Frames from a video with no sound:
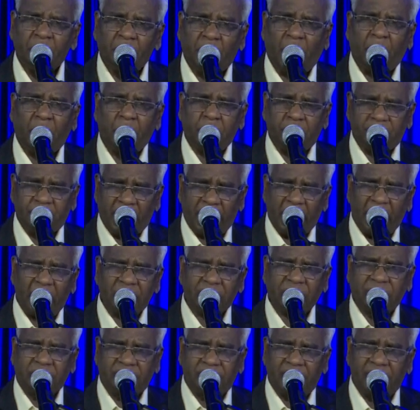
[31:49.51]
Now,
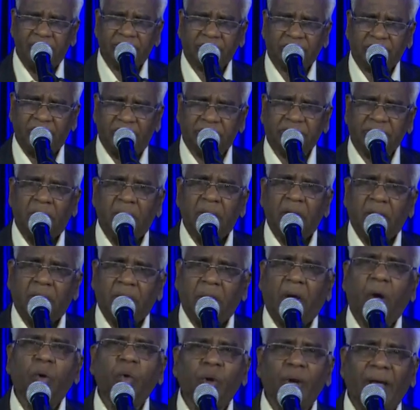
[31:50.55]
yes, Jesus
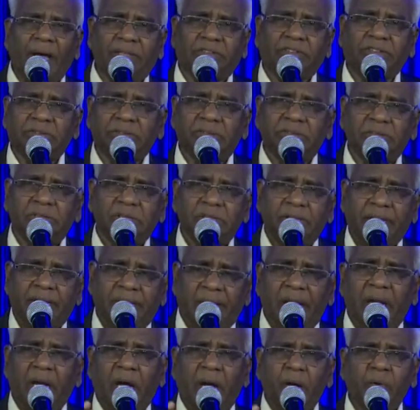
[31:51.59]
loved us.
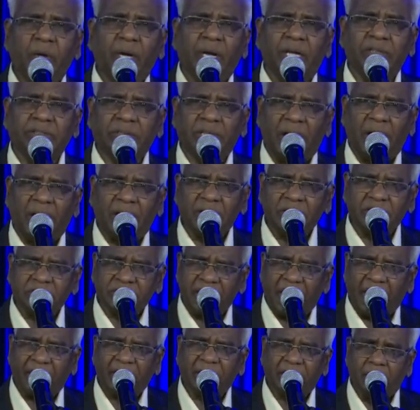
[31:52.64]
He loved us
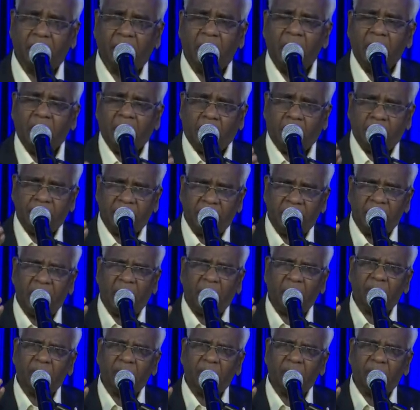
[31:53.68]
unsac- uh, He